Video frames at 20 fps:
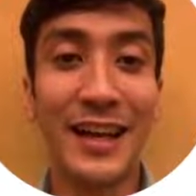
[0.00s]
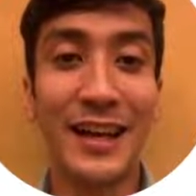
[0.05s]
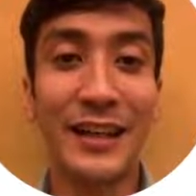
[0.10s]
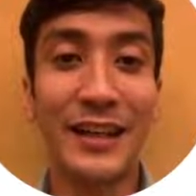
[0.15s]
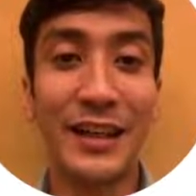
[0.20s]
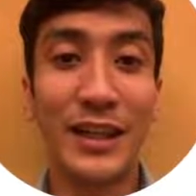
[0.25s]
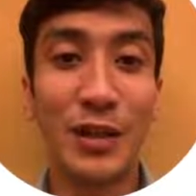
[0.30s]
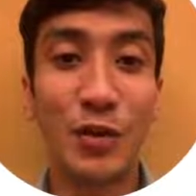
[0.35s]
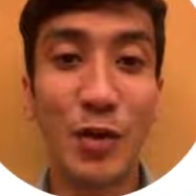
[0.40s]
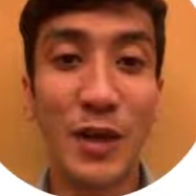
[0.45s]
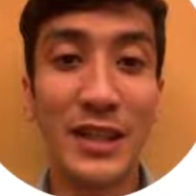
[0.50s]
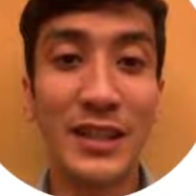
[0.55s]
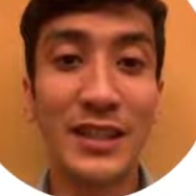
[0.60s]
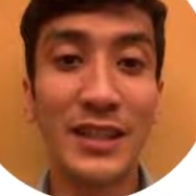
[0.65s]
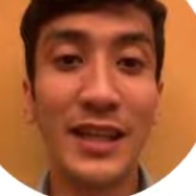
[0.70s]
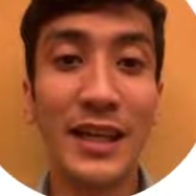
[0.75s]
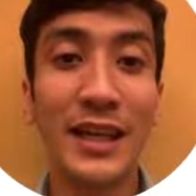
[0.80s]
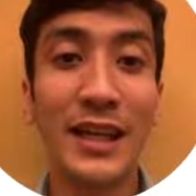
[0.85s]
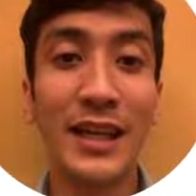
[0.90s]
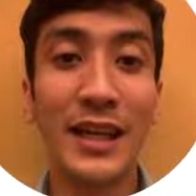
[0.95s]

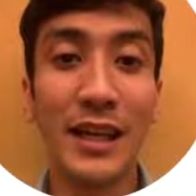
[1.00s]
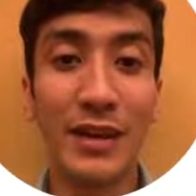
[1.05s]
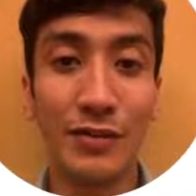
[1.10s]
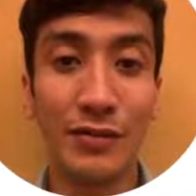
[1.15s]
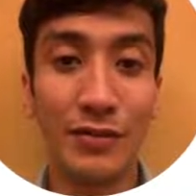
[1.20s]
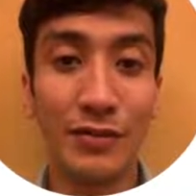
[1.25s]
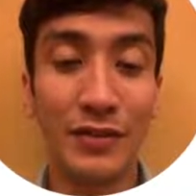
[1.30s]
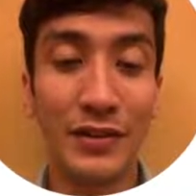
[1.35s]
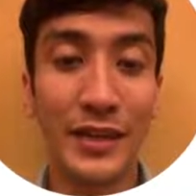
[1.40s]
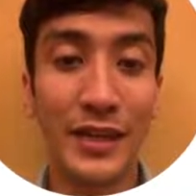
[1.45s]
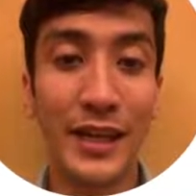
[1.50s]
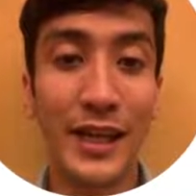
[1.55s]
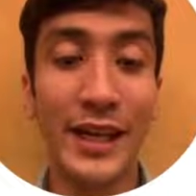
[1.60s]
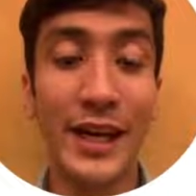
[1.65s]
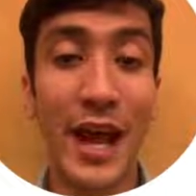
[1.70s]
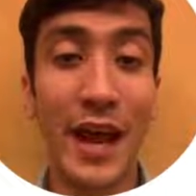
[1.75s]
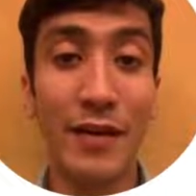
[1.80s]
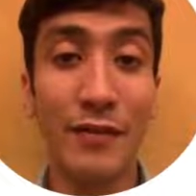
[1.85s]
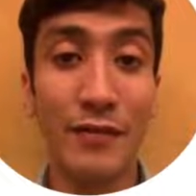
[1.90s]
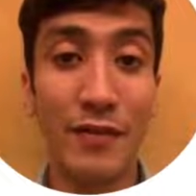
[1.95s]
requesting leave
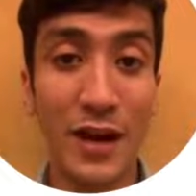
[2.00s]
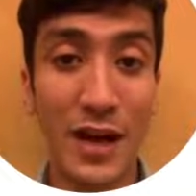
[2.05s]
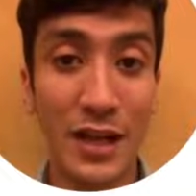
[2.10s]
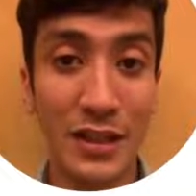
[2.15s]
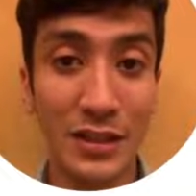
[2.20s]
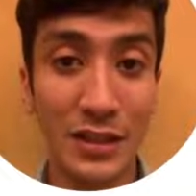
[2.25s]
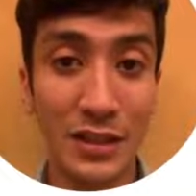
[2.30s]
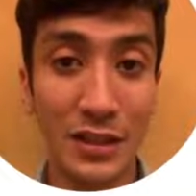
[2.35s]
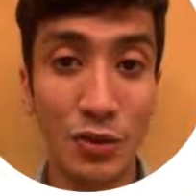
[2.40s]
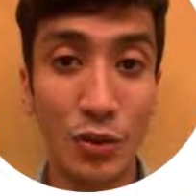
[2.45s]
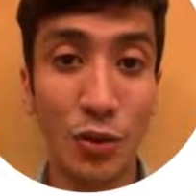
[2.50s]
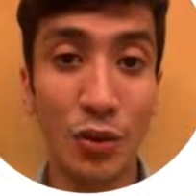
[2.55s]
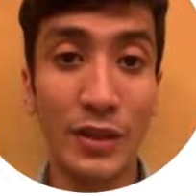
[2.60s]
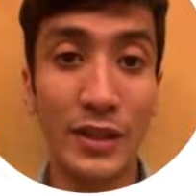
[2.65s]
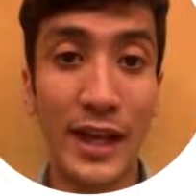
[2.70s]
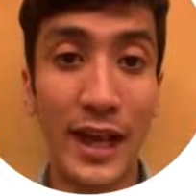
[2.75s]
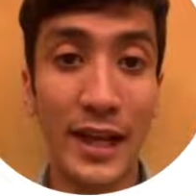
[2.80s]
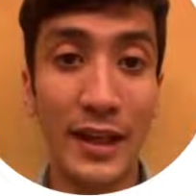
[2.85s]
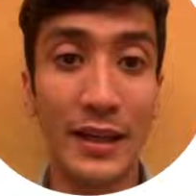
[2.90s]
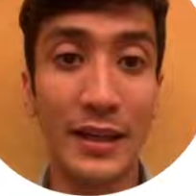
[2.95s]
in advance so
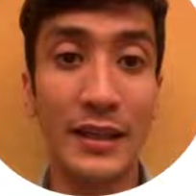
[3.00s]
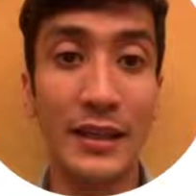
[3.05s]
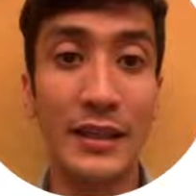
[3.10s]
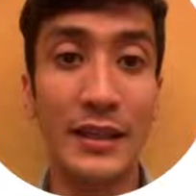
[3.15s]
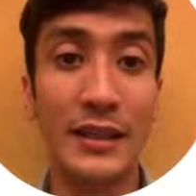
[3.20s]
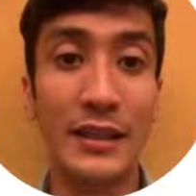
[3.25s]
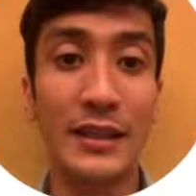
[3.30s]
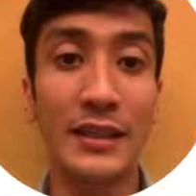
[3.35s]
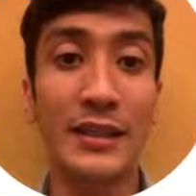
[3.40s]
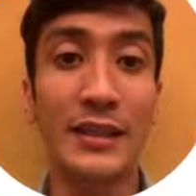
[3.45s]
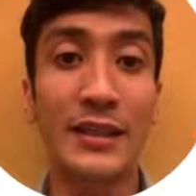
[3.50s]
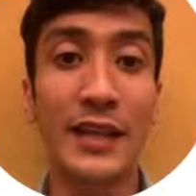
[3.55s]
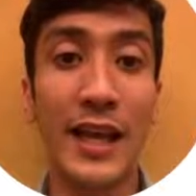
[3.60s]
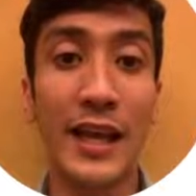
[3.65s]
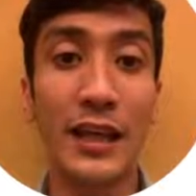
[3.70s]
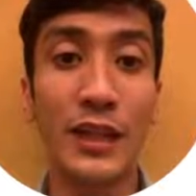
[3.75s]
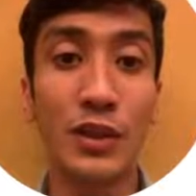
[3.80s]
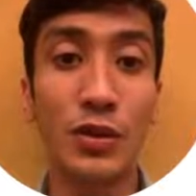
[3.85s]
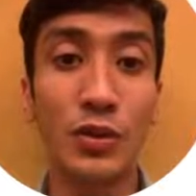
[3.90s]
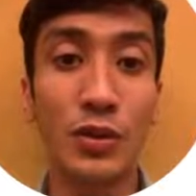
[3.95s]
that the
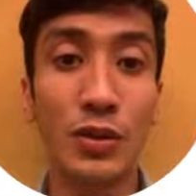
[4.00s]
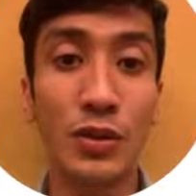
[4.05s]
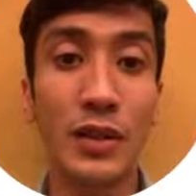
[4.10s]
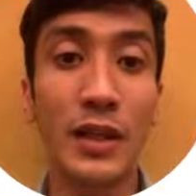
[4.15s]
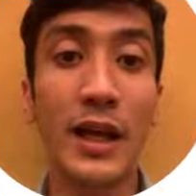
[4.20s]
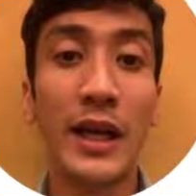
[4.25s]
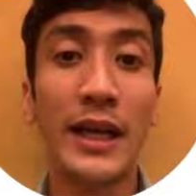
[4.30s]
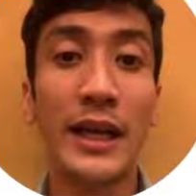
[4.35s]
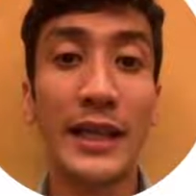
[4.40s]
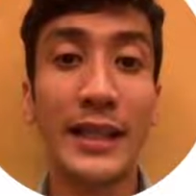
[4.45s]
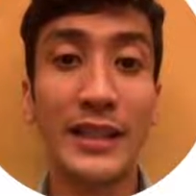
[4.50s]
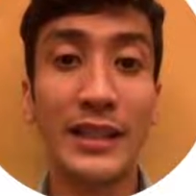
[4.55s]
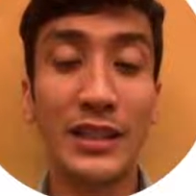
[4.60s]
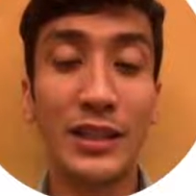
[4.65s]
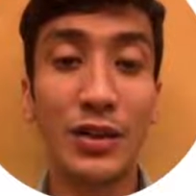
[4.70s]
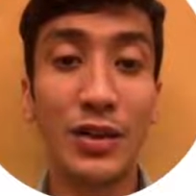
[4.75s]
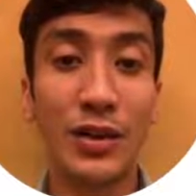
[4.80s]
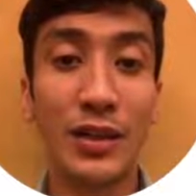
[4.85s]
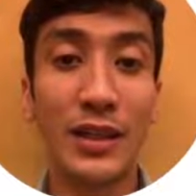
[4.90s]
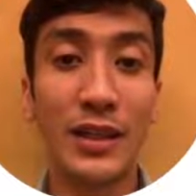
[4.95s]
schedule
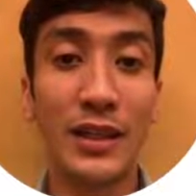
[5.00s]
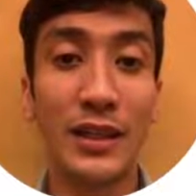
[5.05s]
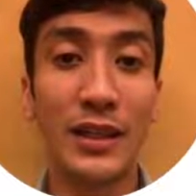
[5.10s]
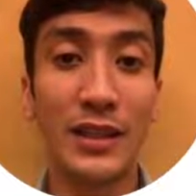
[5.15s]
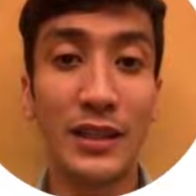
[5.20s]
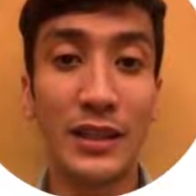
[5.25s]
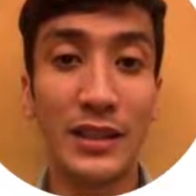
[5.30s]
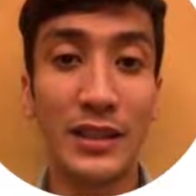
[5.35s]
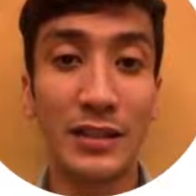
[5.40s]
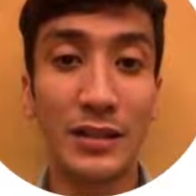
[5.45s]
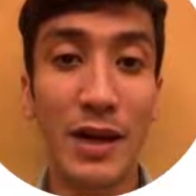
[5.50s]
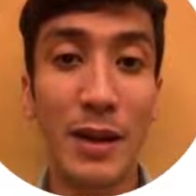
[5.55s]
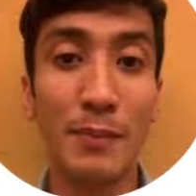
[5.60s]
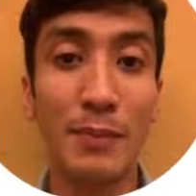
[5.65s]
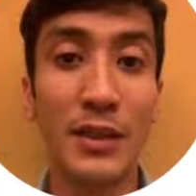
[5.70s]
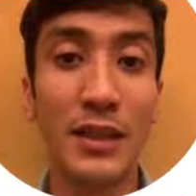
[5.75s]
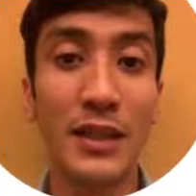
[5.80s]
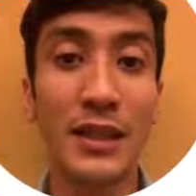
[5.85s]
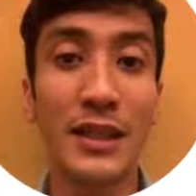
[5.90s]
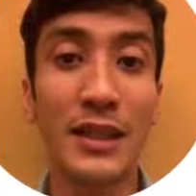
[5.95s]
is not
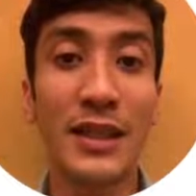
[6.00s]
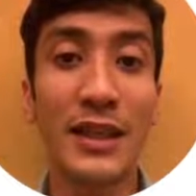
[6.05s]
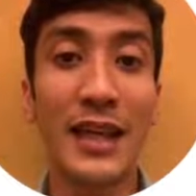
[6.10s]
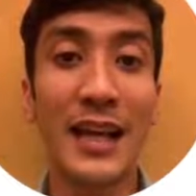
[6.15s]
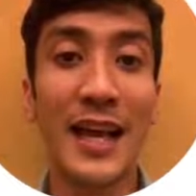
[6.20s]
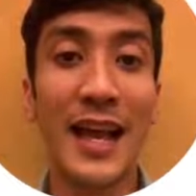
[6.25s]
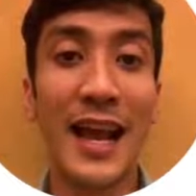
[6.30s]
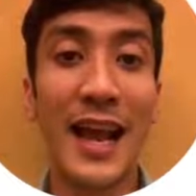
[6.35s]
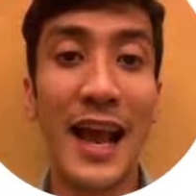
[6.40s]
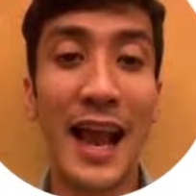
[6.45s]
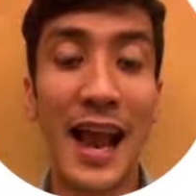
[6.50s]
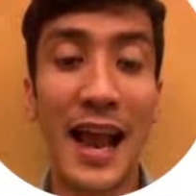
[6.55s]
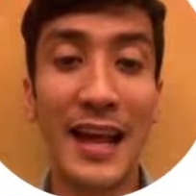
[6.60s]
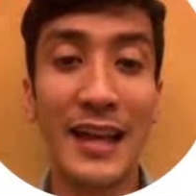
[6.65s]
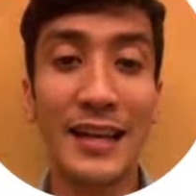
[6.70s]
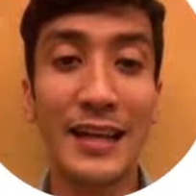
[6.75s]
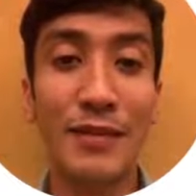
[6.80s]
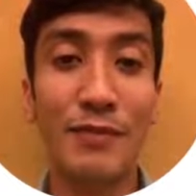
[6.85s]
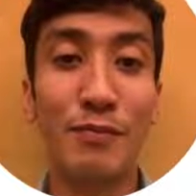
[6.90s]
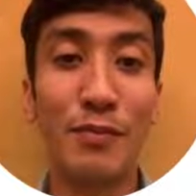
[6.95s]
disrupted
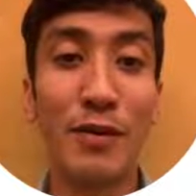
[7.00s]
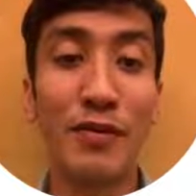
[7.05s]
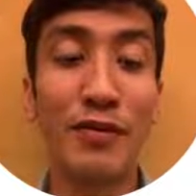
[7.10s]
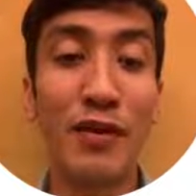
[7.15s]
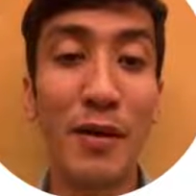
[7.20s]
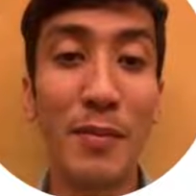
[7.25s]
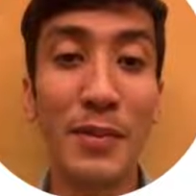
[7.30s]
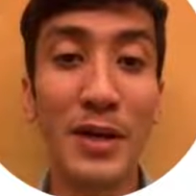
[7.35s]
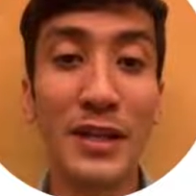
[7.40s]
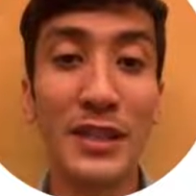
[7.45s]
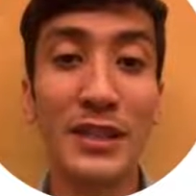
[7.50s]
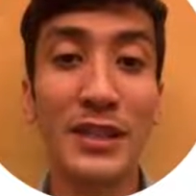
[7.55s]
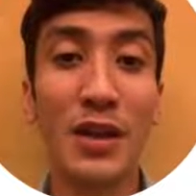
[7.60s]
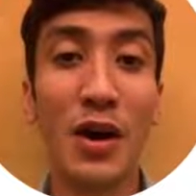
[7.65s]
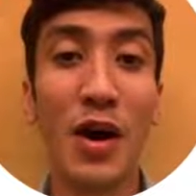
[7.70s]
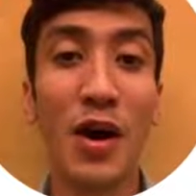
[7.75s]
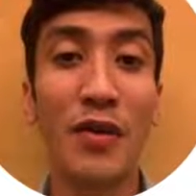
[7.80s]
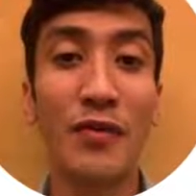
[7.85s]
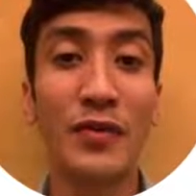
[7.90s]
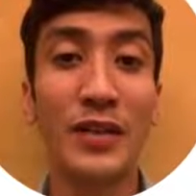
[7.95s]
and the performance
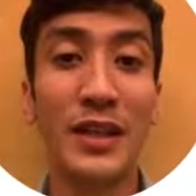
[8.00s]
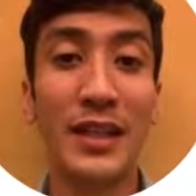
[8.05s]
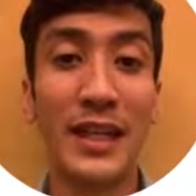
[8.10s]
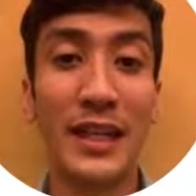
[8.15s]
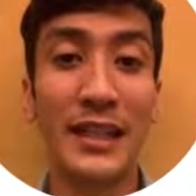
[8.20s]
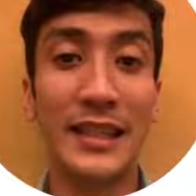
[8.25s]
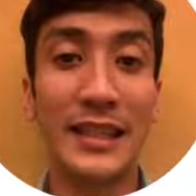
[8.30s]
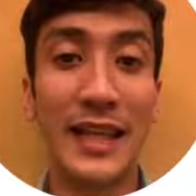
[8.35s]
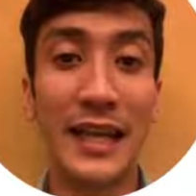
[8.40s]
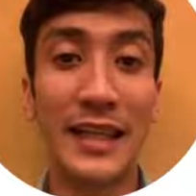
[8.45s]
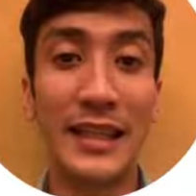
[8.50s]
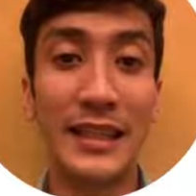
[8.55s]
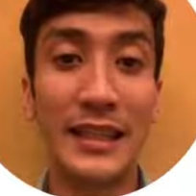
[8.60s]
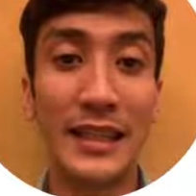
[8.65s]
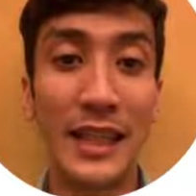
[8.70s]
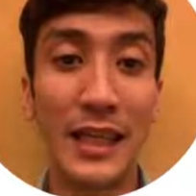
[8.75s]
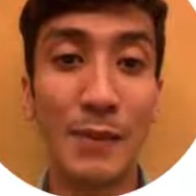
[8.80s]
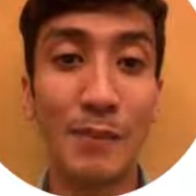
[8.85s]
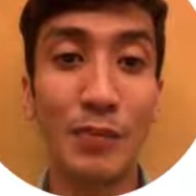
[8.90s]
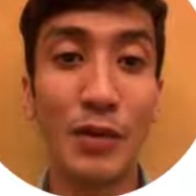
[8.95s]
of the entire
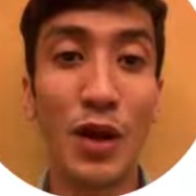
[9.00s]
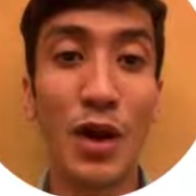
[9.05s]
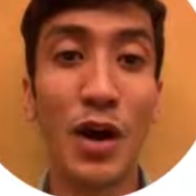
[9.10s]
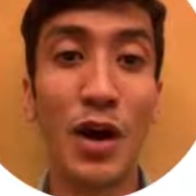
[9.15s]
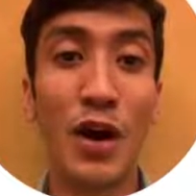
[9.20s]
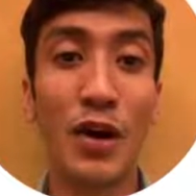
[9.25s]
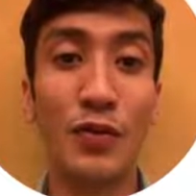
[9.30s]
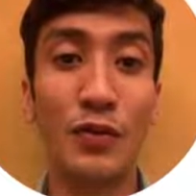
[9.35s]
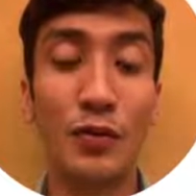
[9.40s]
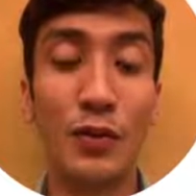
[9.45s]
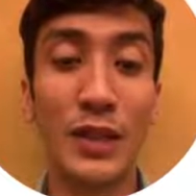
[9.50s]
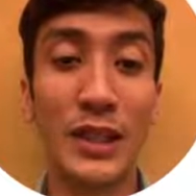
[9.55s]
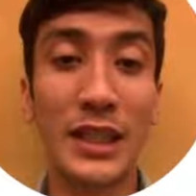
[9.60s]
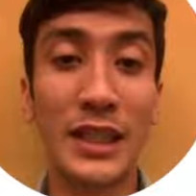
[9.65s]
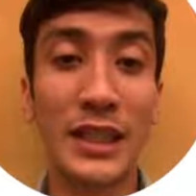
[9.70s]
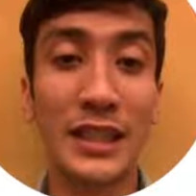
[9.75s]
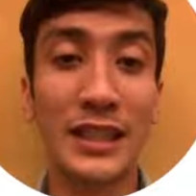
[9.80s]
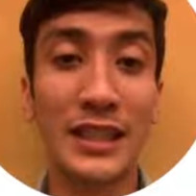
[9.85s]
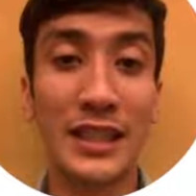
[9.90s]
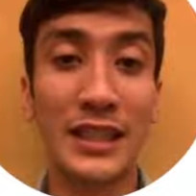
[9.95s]
team of
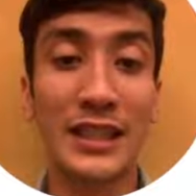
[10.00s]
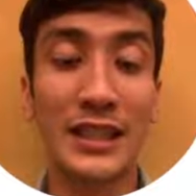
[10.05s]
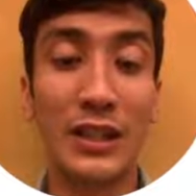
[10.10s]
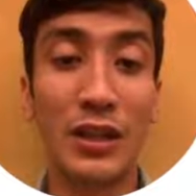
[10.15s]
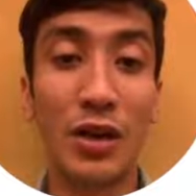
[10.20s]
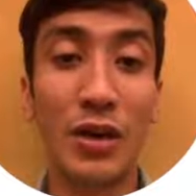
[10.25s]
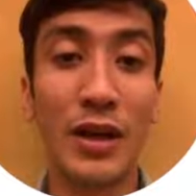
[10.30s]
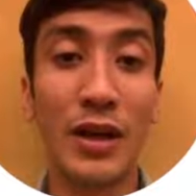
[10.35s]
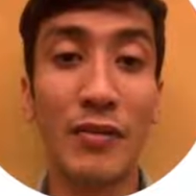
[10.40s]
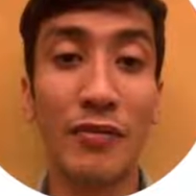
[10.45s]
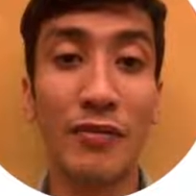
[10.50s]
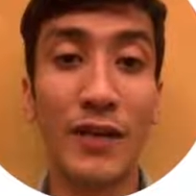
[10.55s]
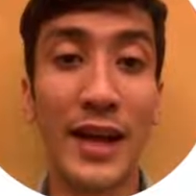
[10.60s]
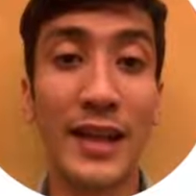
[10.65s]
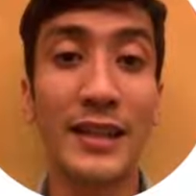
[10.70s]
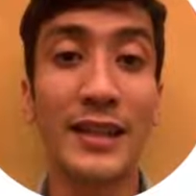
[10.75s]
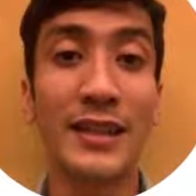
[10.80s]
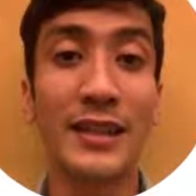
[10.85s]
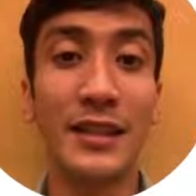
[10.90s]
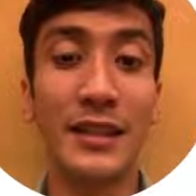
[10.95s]
workers is not
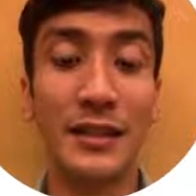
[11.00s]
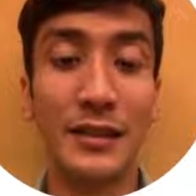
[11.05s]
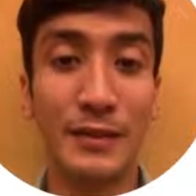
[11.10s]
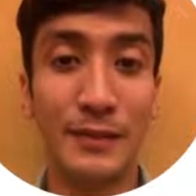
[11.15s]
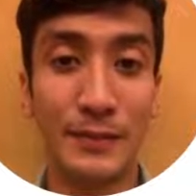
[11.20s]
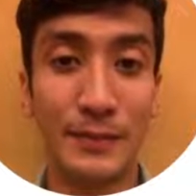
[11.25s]
affected.